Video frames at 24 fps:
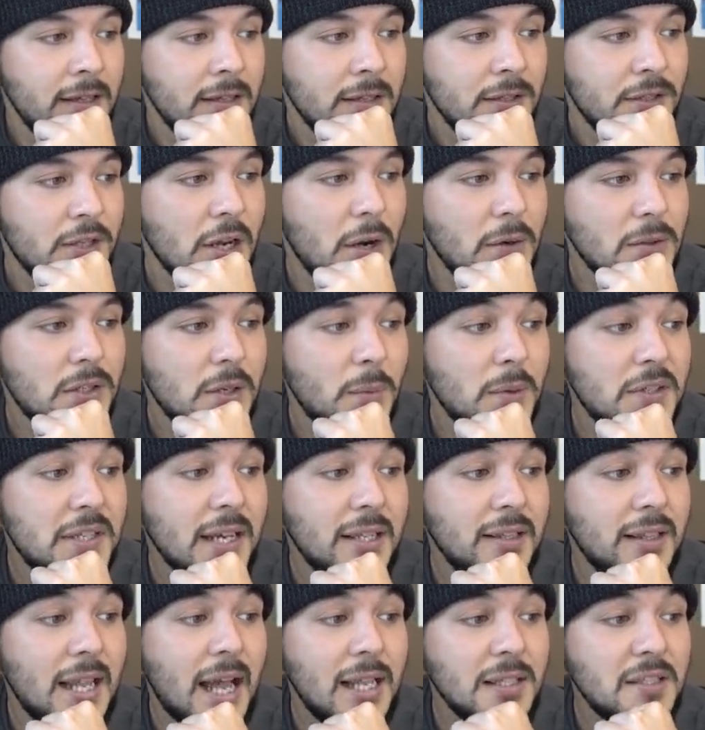So someone
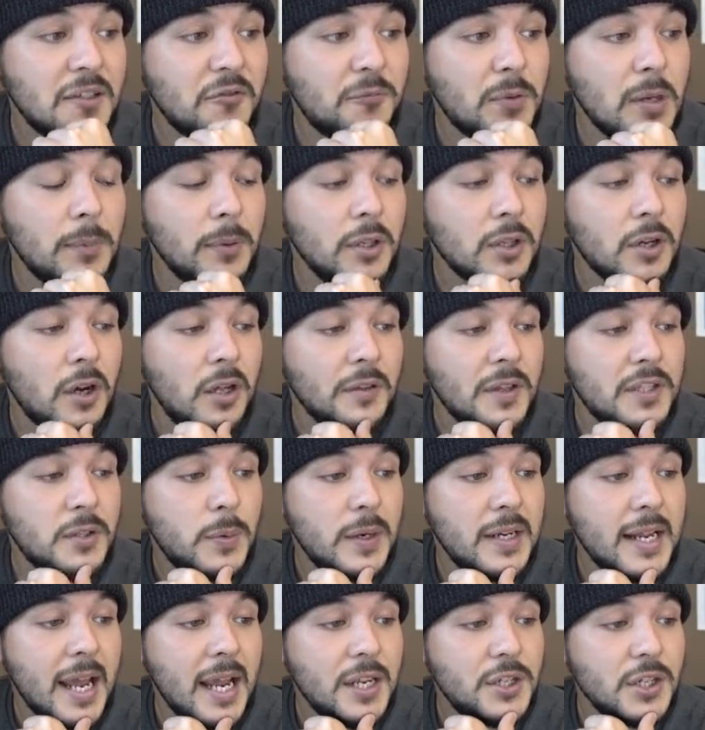said, lots of people are calling this
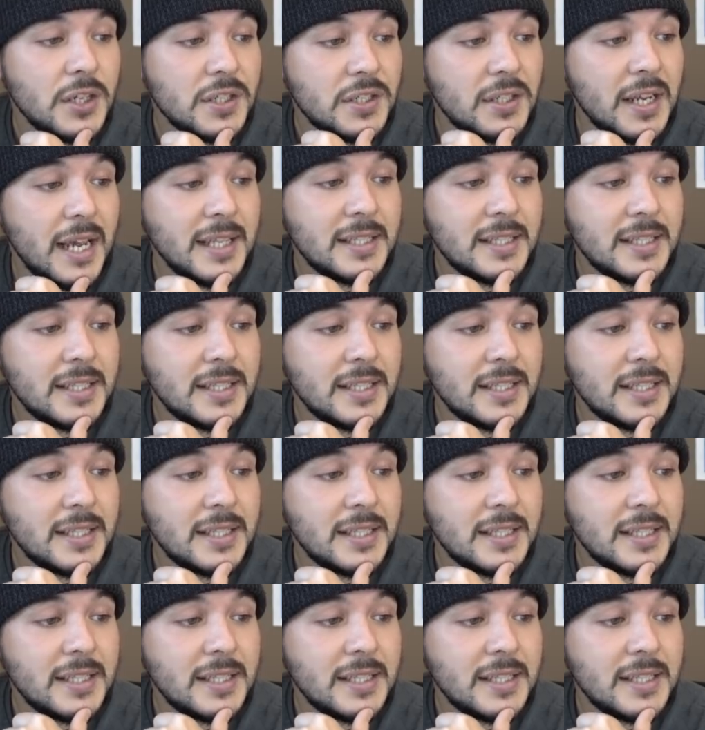tweet ageist.